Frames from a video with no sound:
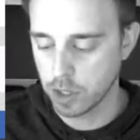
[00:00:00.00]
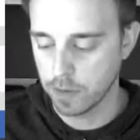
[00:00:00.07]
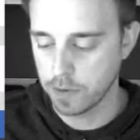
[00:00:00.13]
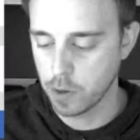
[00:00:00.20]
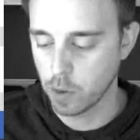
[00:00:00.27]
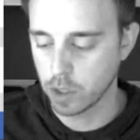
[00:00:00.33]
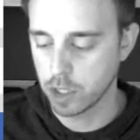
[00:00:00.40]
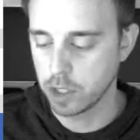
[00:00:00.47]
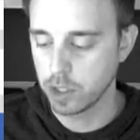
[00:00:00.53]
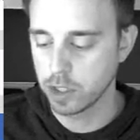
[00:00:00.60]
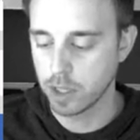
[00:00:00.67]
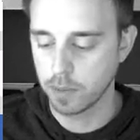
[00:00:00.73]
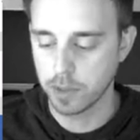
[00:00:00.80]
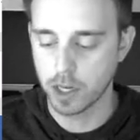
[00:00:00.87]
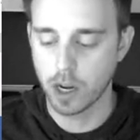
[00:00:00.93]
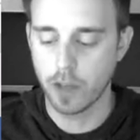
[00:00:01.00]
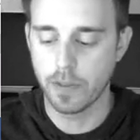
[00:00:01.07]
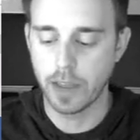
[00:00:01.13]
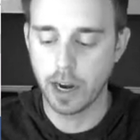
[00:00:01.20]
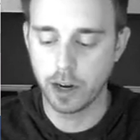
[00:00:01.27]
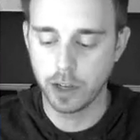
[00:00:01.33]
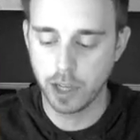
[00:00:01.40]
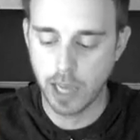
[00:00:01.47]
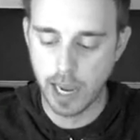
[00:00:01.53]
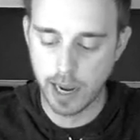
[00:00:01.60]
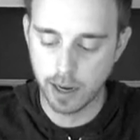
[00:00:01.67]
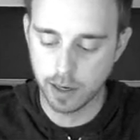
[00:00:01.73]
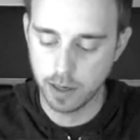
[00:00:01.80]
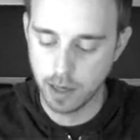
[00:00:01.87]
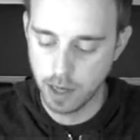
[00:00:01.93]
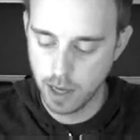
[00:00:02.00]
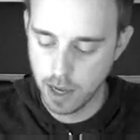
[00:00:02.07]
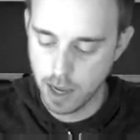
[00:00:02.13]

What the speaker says: so if you want to do something on there, you can.